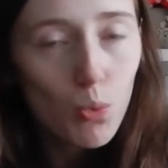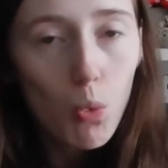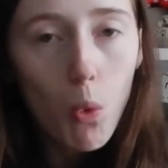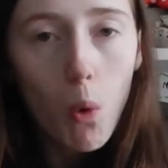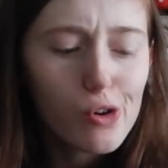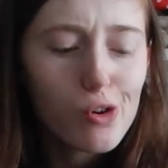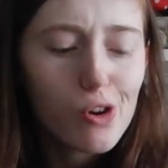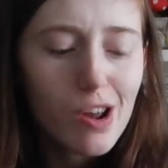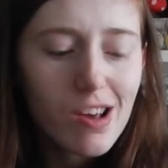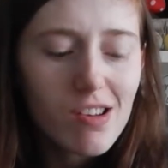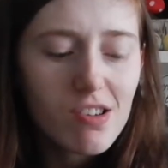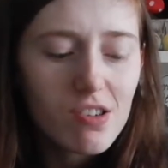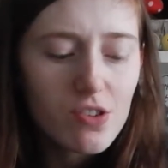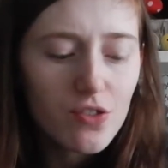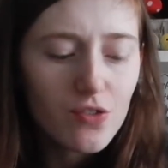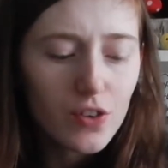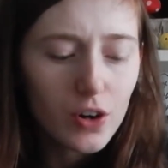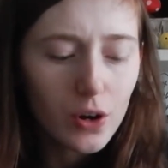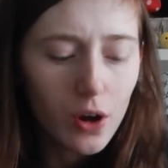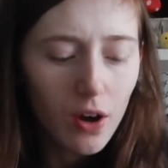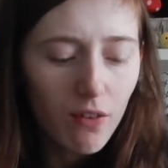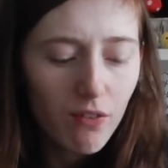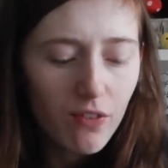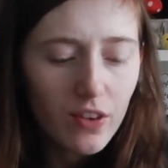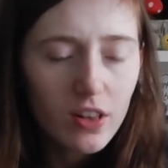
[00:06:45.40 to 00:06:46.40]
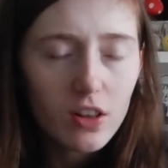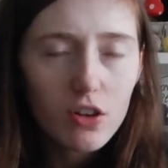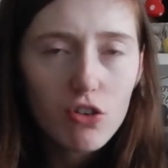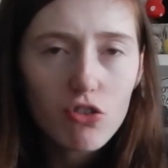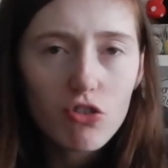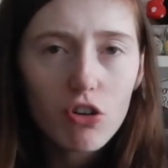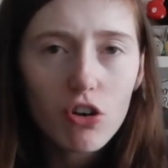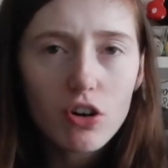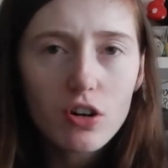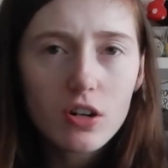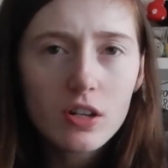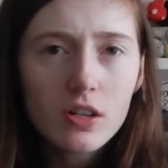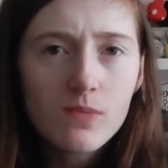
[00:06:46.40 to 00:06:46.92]
They do taste different now. I think the
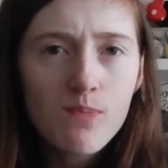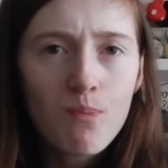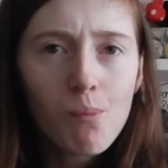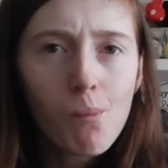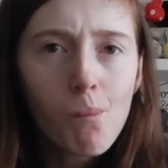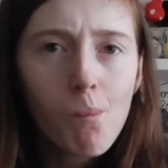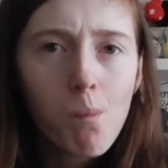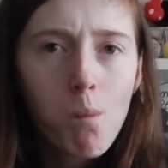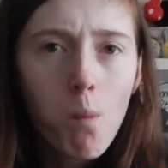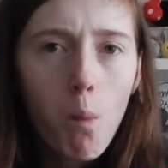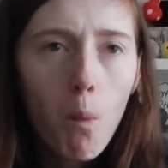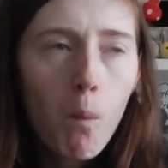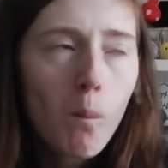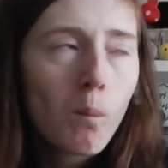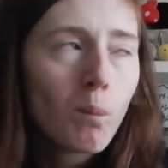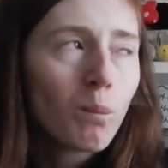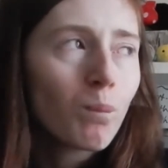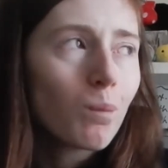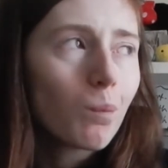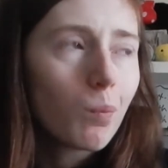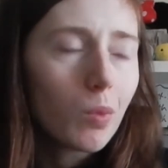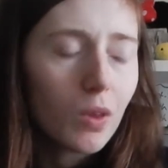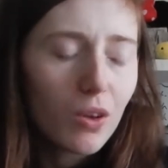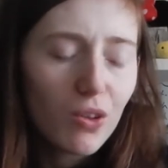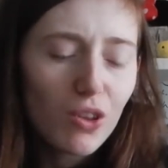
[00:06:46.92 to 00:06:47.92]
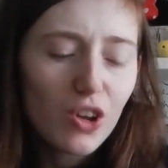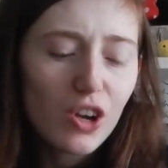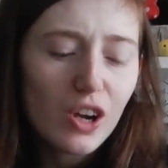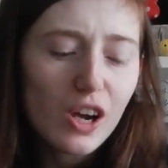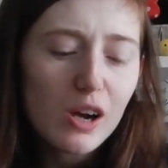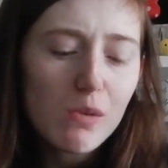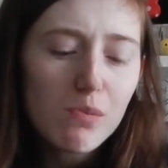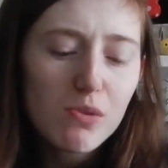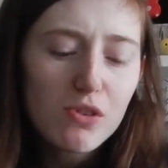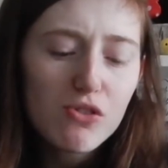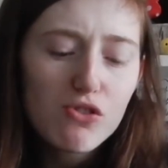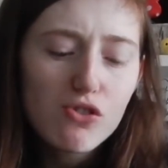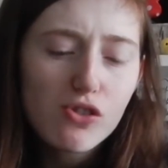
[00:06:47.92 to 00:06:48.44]
chocolate, the
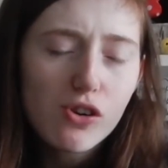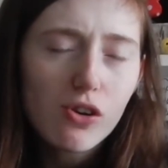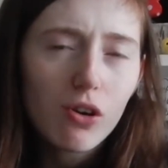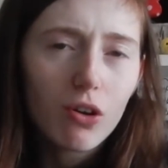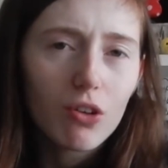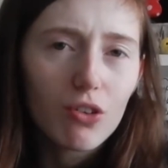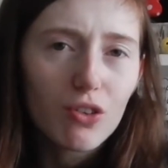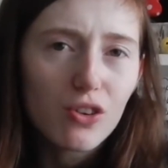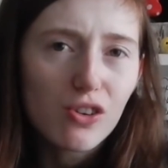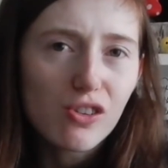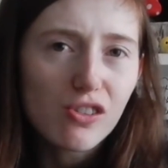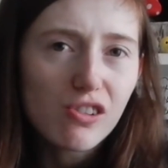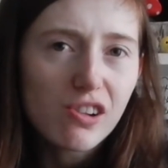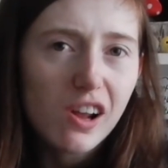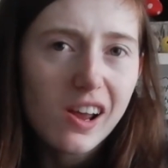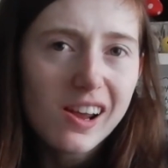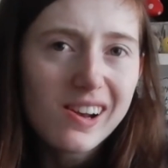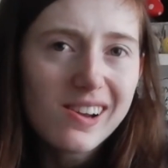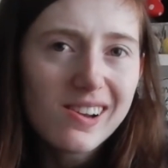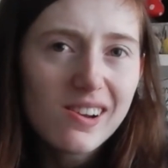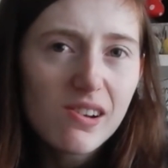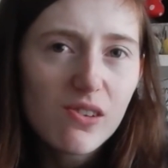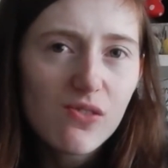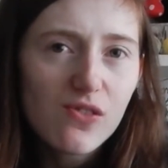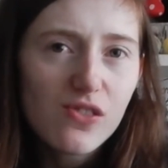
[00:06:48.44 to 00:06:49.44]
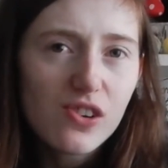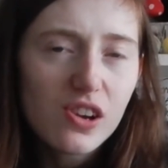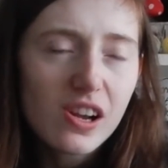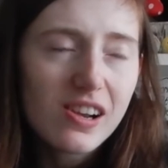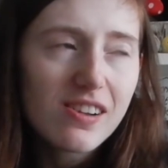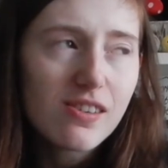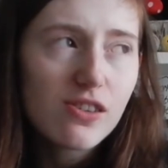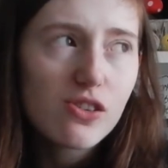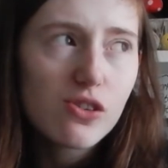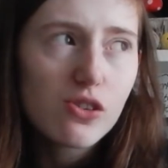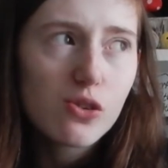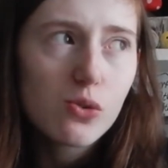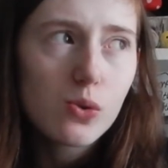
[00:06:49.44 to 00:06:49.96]
Cadbury's chocolate's got a slightly different
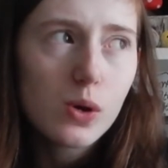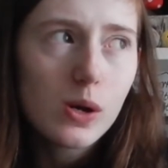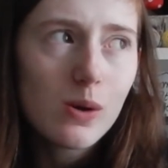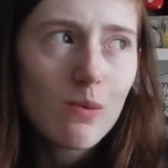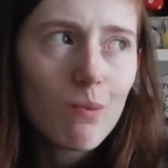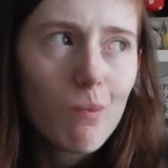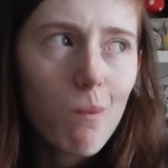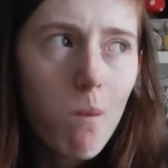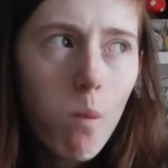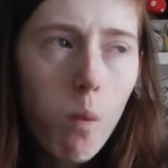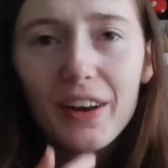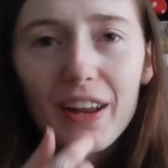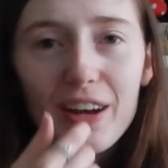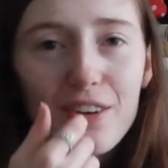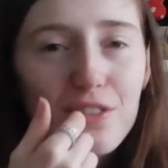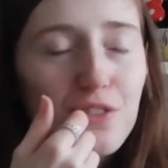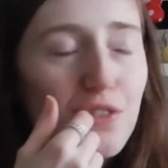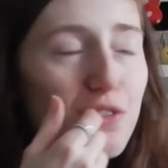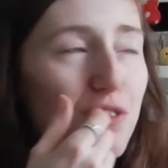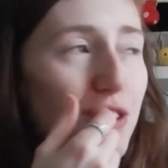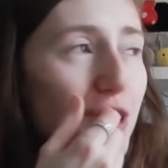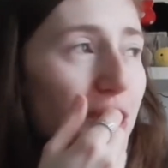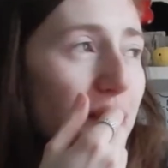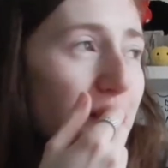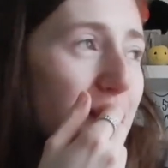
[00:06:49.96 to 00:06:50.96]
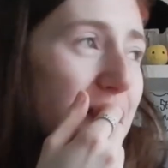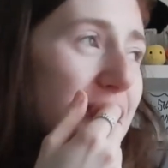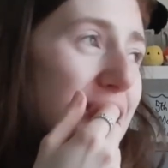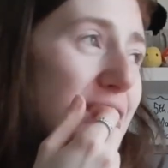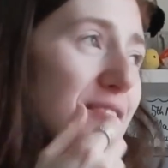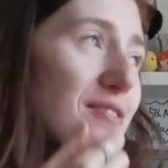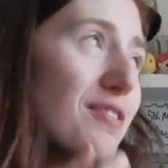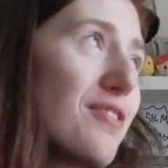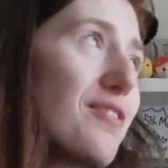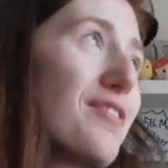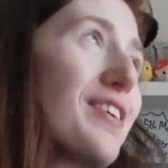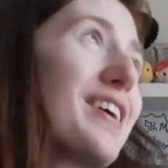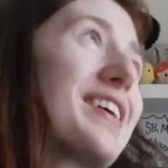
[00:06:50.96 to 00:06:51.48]
taste to it. Unnatural stuck in my
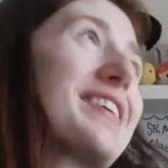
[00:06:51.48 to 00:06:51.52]
teeth.